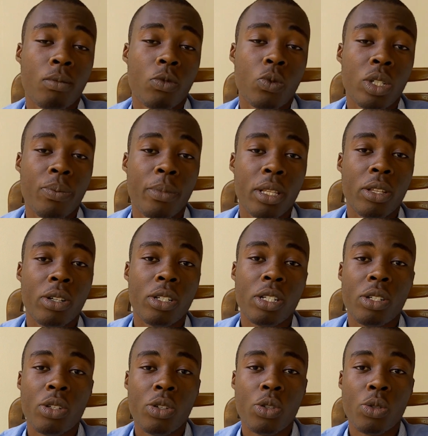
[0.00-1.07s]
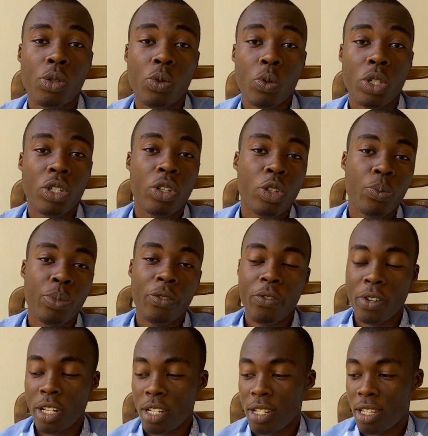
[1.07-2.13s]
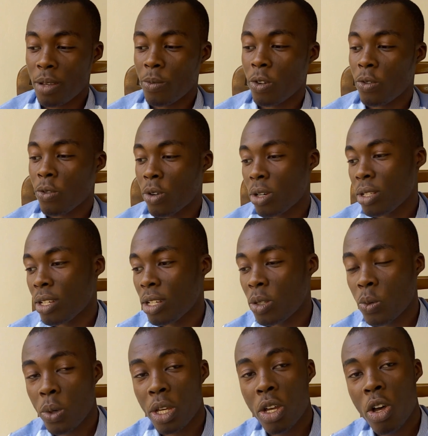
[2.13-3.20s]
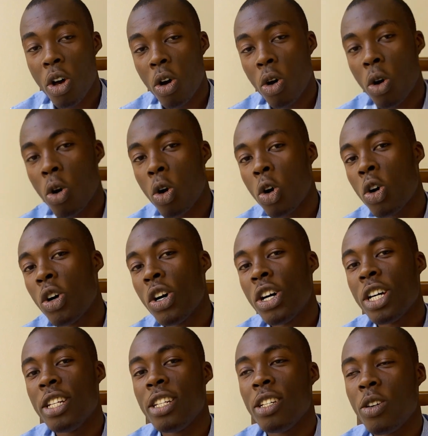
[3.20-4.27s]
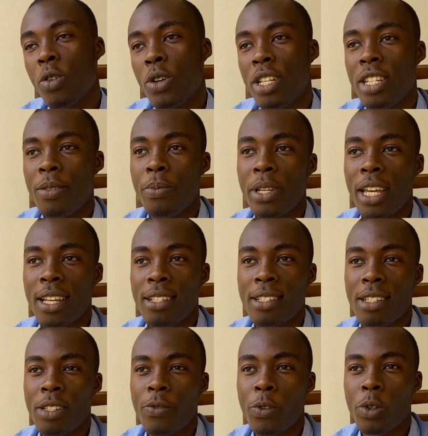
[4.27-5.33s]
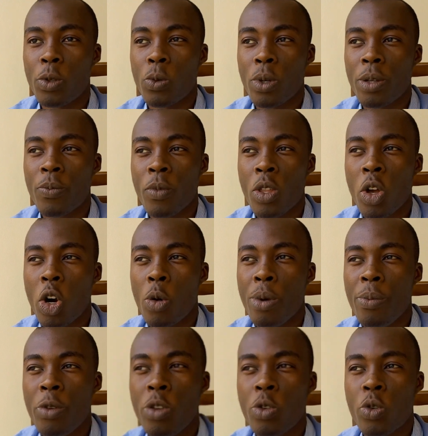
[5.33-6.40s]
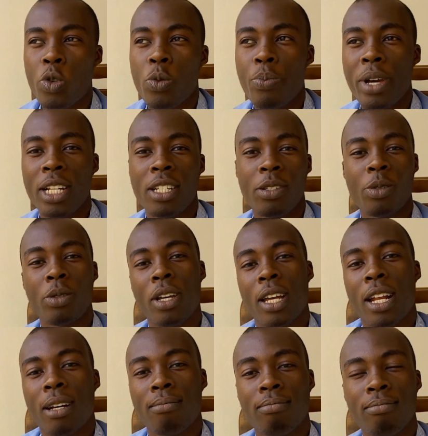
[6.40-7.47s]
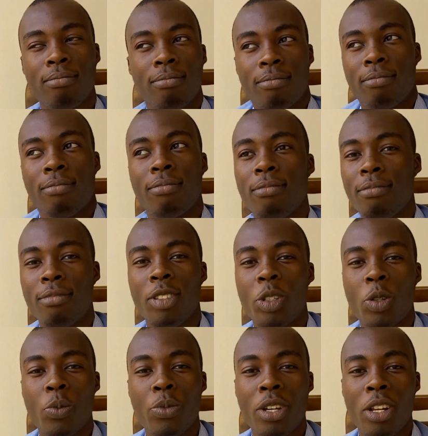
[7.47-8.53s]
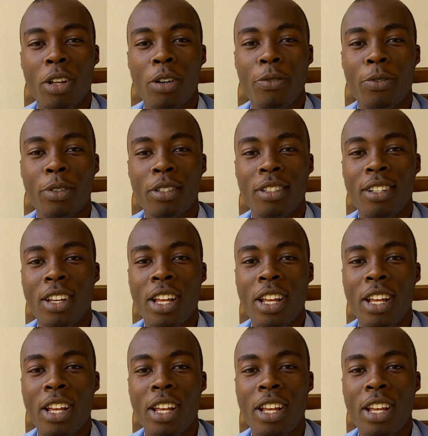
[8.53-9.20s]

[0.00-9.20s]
Which method did you use? Which do you prefer, the table of contents way or the going the biggest things first way? Or maybe you could merge it together. It could be a lot of fun.